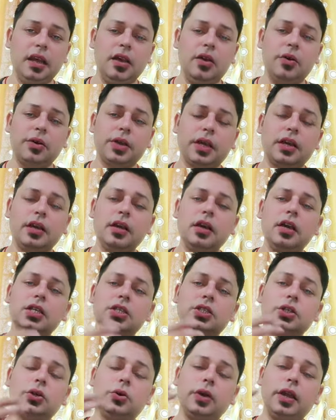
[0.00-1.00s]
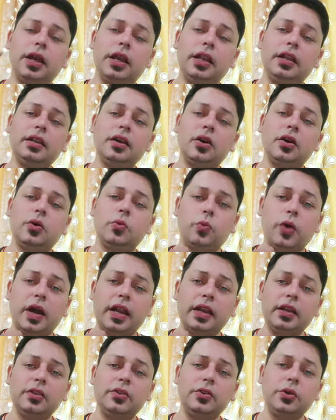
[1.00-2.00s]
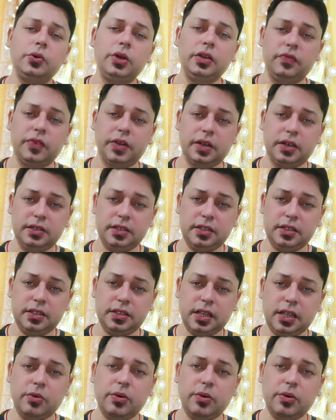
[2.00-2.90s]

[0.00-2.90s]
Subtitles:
Okay, so in one universe,